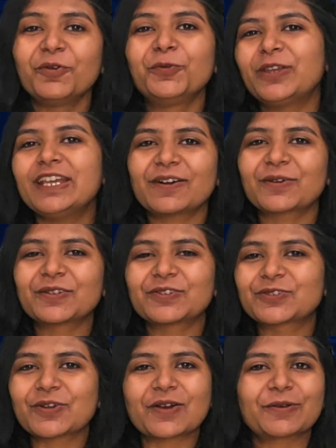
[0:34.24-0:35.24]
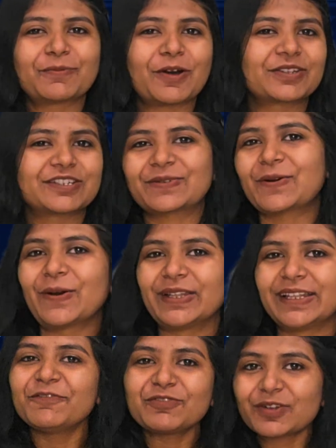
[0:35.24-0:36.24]
we are going to talk about it
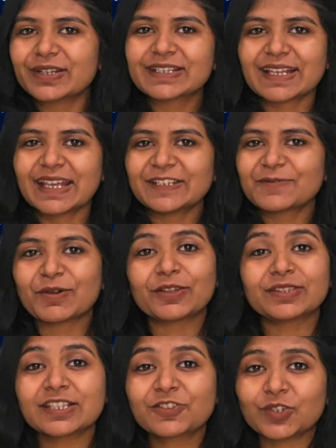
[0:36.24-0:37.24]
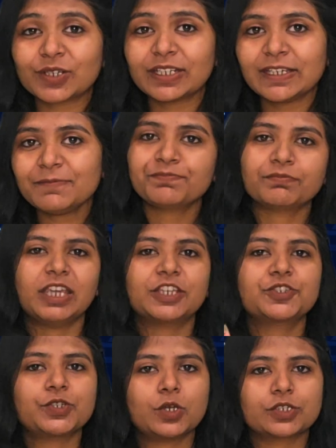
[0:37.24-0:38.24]
all. If you're excited about this journey,
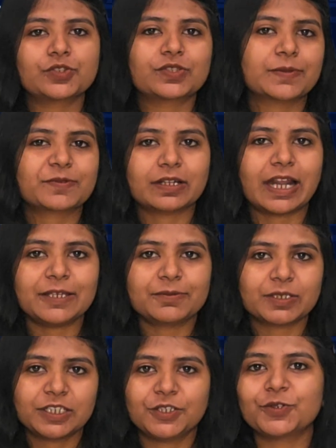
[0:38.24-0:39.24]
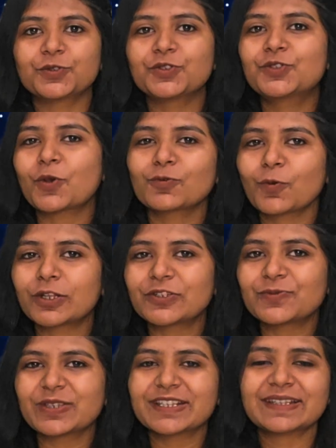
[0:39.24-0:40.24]
make sure to subscribe. You don't want
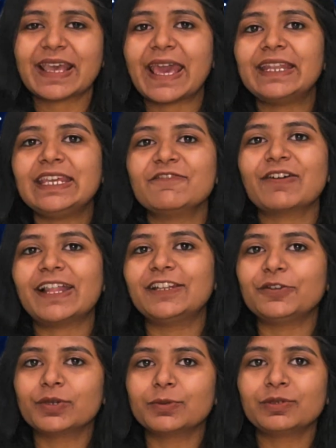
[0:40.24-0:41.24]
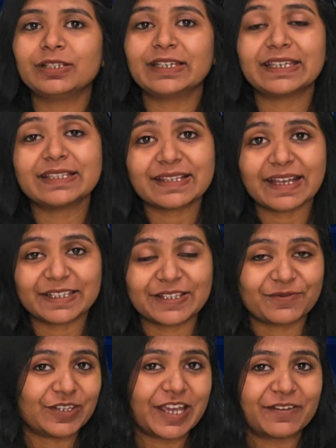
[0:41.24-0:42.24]
to miss any valuable
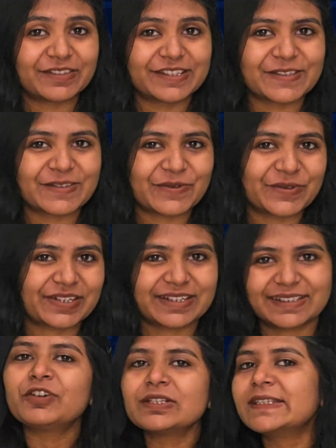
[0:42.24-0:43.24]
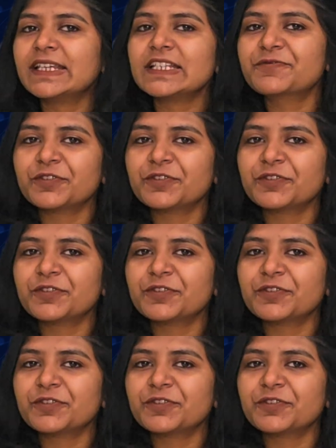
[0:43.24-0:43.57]
insights we have in store. First things